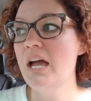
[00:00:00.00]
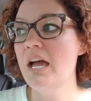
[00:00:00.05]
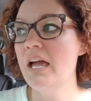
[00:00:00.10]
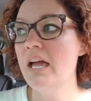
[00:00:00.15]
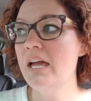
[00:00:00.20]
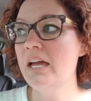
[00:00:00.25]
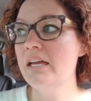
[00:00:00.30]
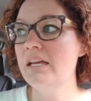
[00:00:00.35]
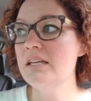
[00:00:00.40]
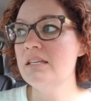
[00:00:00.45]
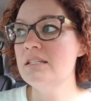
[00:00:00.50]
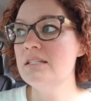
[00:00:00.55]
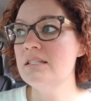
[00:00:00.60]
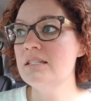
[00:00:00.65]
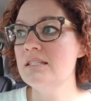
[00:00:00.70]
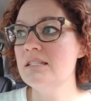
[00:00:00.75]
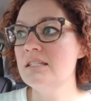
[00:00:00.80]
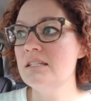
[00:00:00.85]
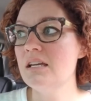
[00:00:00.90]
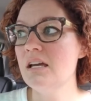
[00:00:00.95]

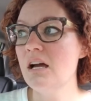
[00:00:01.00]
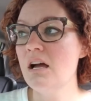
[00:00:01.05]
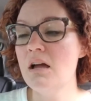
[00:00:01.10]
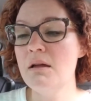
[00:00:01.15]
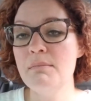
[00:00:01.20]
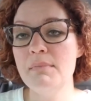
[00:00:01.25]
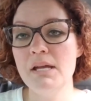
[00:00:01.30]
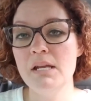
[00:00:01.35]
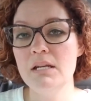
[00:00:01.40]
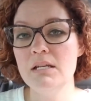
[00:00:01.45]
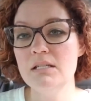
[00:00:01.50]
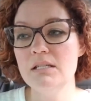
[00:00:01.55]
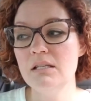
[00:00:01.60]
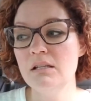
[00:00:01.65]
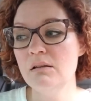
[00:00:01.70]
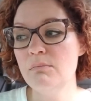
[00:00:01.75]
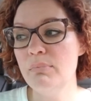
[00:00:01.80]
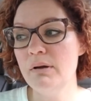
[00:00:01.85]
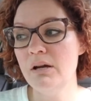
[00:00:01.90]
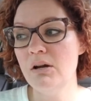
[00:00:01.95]
And I made it
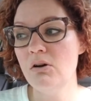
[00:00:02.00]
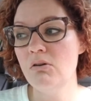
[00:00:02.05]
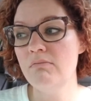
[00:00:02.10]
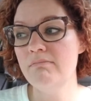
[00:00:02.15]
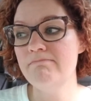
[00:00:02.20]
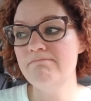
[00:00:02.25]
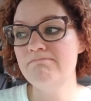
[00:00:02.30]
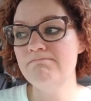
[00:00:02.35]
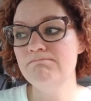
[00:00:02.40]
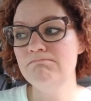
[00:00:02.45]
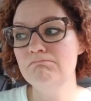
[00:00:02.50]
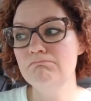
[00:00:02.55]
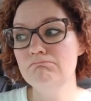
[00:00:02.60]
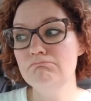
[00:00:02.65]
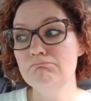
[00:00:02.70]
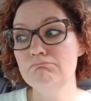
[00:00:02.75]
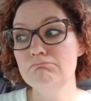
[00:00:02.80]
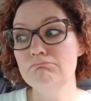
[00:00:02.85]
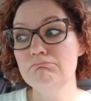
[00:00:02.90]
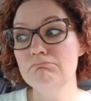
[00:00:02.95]
till about
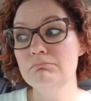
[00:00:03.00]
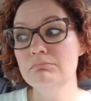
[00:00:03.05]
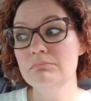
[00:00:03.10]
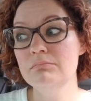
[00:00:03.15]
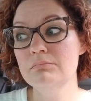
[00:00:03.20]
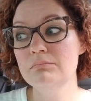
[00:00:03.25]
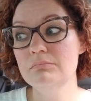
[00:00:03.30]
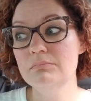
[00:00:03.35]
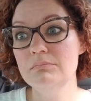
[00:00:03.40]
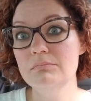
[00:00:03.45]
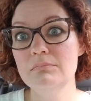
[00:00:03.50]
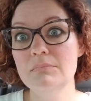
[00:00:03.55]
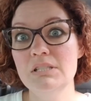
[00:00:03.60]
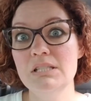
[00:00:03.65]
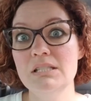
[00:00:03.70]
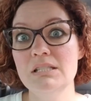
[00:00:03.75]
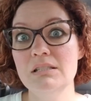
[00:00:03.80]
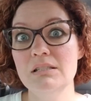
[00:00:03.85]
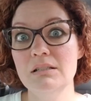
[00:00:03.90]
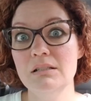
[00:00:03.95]
mm,
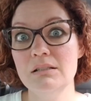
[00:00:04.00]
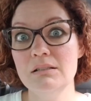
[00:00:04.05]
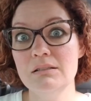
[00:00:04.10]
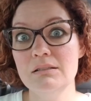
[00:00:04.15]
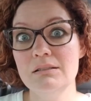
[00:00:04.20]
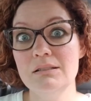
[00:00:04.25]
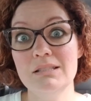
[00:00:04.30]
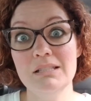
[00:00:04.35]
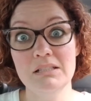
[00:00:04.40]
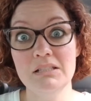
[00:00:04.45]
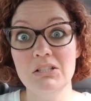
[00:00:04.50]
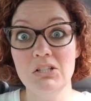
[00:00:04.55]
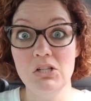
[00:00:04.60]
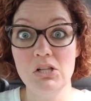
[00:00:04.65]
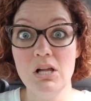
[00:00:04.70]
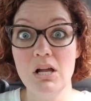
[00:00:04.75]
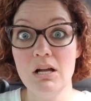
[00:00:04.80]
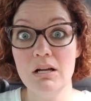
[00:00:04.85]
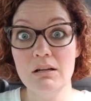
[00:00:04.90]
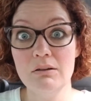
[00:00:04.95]
six, six
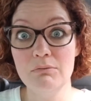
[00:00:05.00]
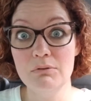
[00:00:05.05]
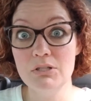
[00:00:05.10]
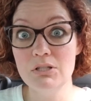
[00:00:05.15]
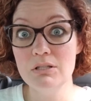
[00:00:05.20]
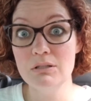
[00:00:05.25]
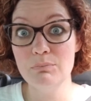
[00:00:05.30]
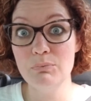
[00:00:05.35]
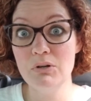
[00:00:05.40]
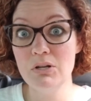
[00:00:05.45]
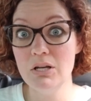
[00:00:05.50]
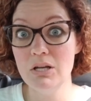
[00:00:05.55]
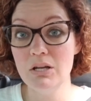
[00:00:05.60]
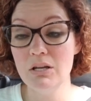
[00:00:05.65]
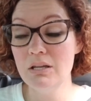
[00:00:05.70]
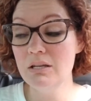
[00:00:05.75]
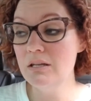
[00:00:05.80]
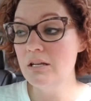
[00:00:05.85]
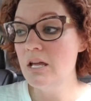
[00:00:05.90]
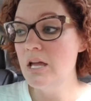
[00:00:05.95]
o'clock, which is pretty
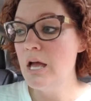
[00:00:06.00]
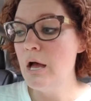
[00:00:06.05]
good.